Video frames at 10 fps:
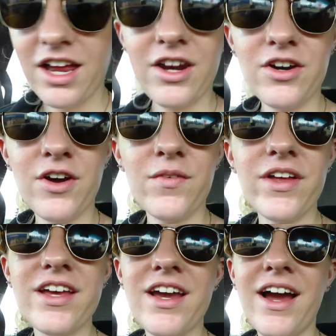I don't know,
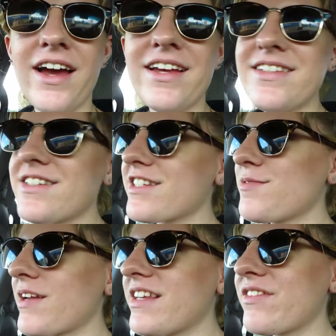like, I guess I just
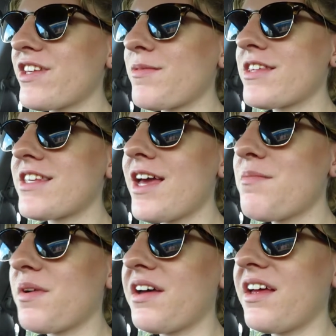expected everything to be the
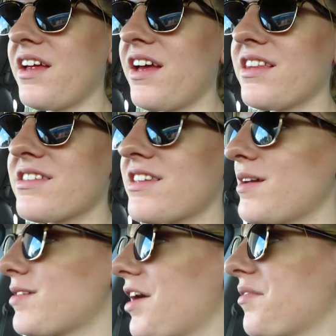same, but at the
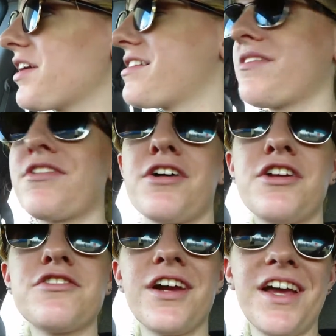same time, like, it's a different
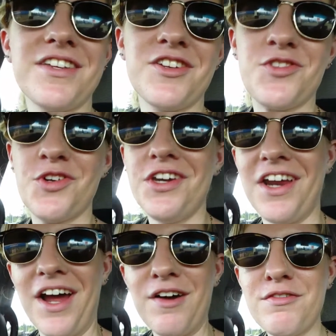country. I guess I
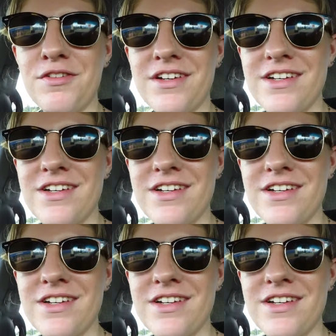shouldn't have.